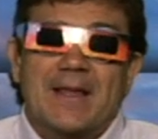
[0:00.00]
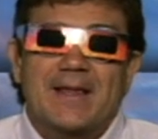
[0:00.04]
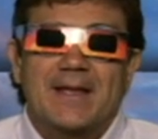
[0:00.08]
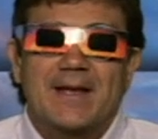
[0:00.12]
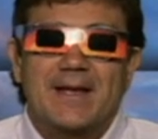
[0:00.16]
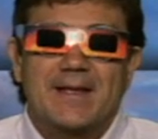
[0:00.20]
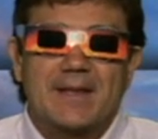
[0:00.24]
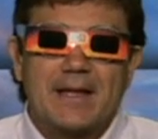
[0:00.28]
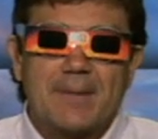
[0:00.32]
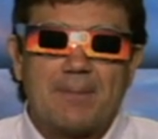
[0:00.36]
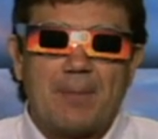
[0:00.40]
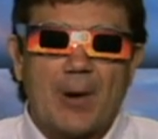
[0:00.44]

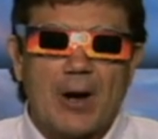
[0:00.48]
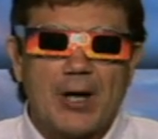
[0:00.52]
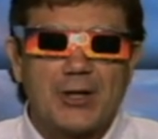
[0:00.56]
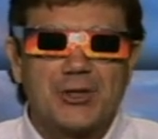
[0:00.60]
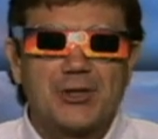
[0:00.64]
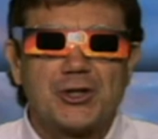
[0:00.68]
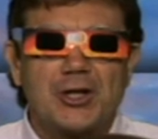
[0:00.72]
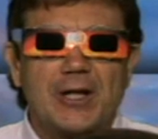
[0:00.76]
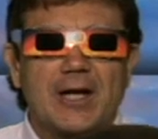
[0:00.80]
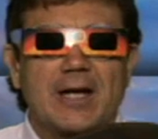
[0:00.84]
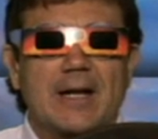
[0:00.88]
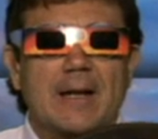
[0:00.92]
The, the,
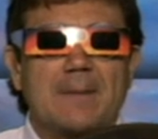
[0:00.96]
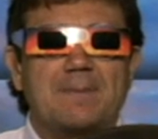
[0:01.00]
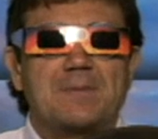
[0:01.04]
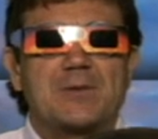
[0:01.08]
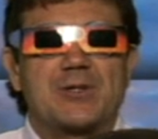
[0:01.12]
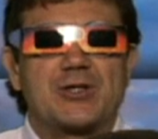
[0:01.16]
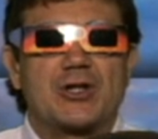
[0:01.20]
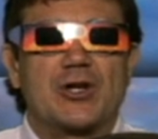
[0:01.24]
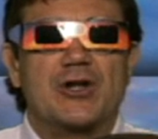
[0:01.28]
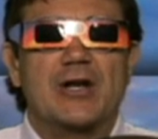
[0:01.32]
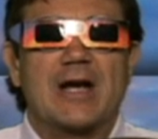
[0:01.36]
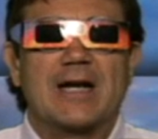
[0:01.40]
partial
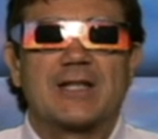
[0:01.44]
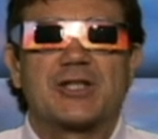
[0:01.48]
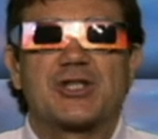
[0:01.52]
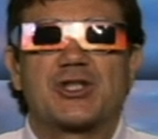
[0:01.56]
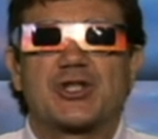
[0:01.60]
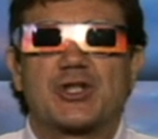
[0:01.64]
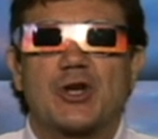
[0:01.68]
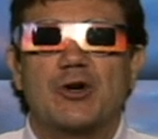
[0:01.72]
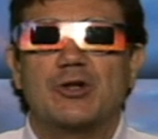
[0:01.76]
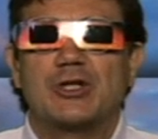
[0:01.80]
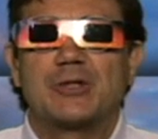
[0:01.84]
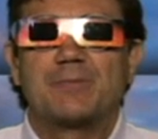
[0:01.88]
eclipses are not
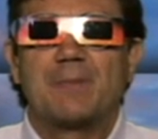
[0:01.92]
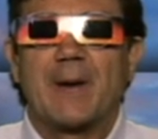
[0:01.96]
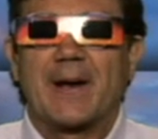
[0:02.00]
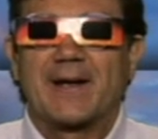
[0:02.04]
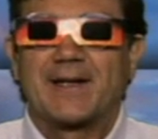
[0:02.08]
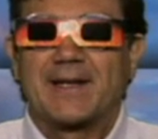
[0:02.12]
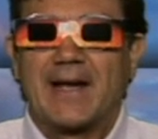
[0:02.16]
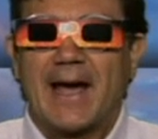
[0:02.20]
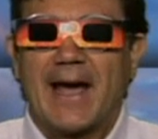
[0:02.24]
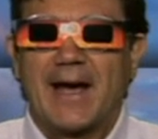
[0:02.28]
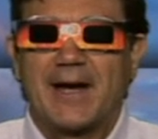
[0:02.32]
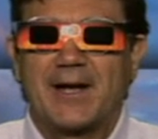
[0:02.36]
so
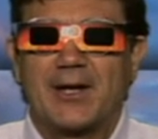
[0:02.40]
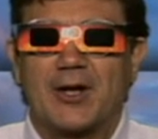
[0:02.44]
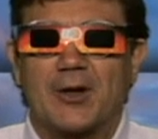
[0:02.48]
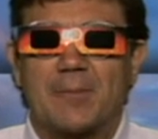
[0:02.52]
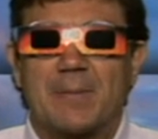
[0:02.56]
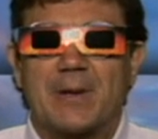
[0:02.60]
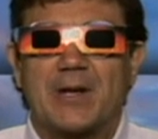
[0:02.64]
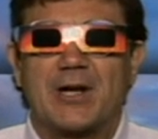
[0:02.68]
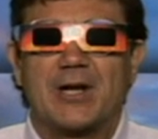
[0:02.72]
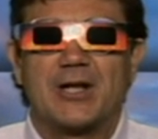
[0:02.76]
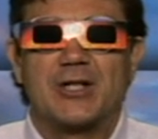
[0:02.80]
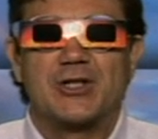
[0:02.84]

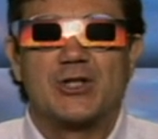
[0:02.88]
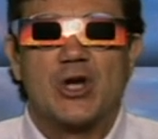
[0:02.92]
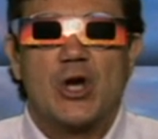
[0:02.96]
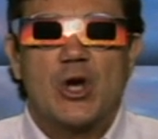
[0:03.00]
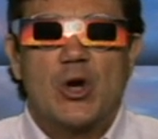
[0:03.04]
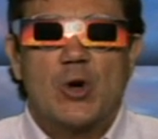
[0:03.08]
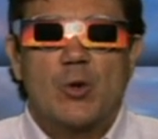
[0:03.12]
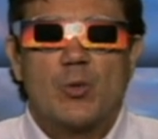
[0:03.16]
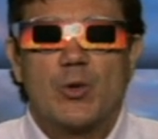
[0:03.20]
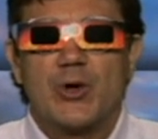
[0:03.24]
spectacular because